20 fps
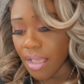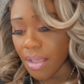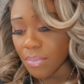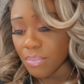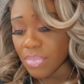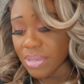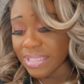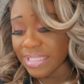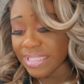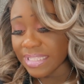
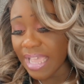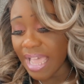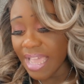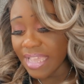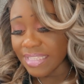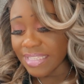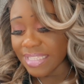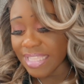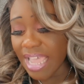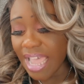
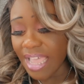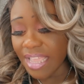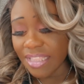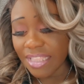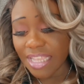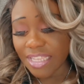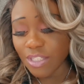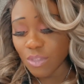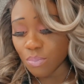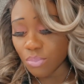Besides that,
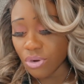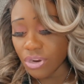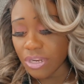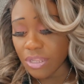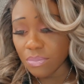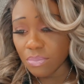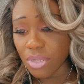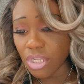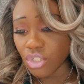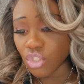that's pretty
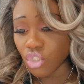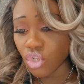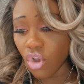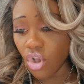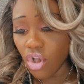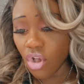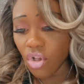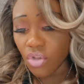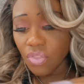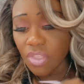much
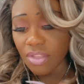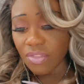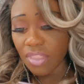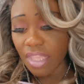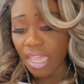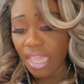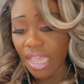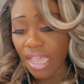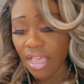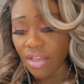all that
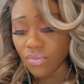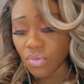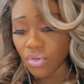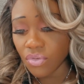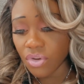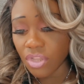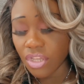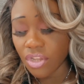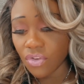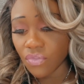they have on
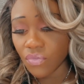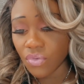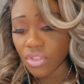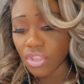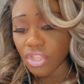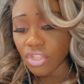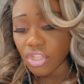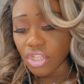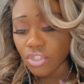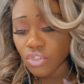here for the
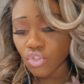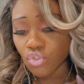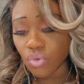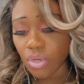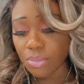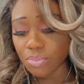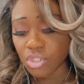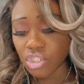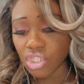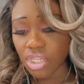
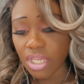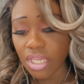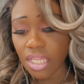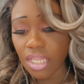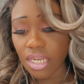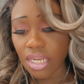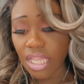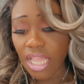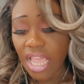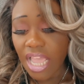description.